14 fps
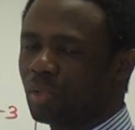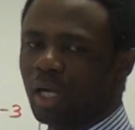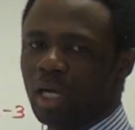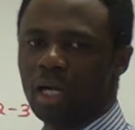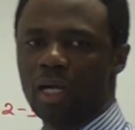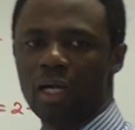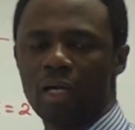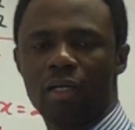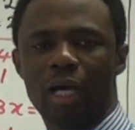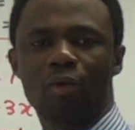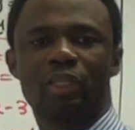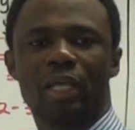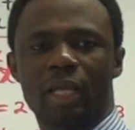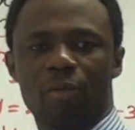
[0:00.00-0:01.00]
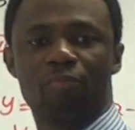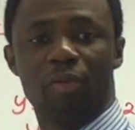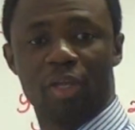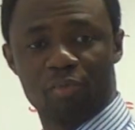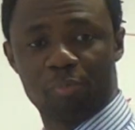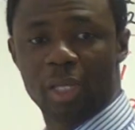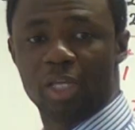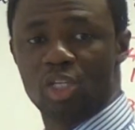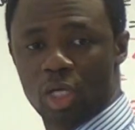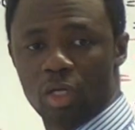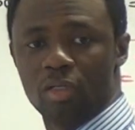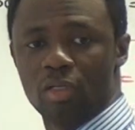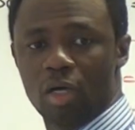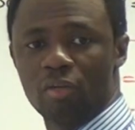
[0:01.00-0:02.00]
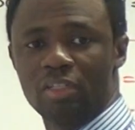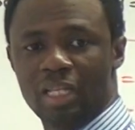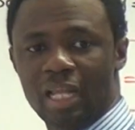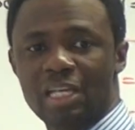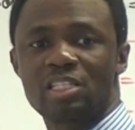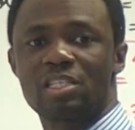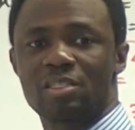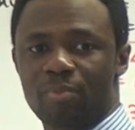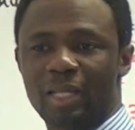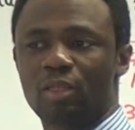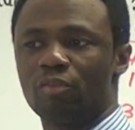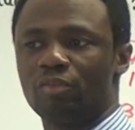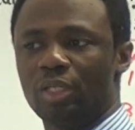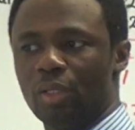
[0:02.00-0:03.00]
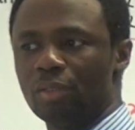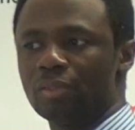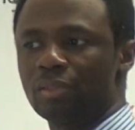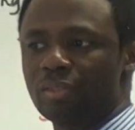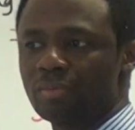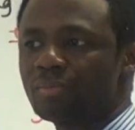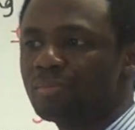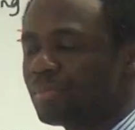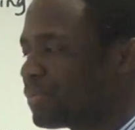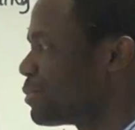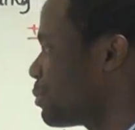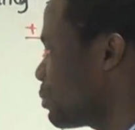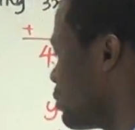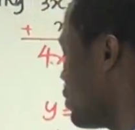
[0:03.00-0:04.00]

uh, I'll take a big picture of the last part of the video. Okay.